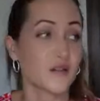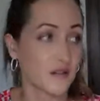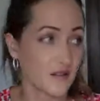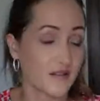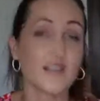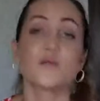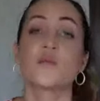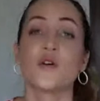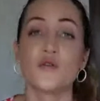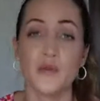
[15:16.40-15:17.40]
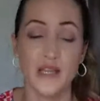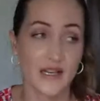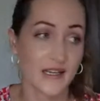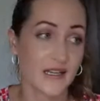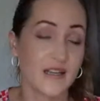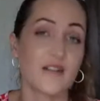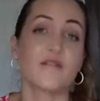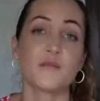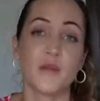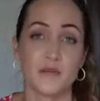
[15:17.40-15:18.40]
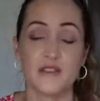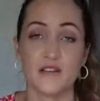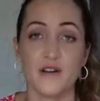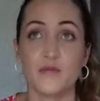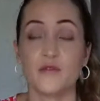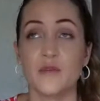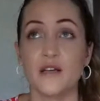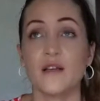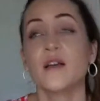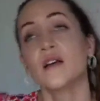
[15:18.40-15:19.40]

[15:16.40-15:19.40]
this broke me and I can never pick myself up from that.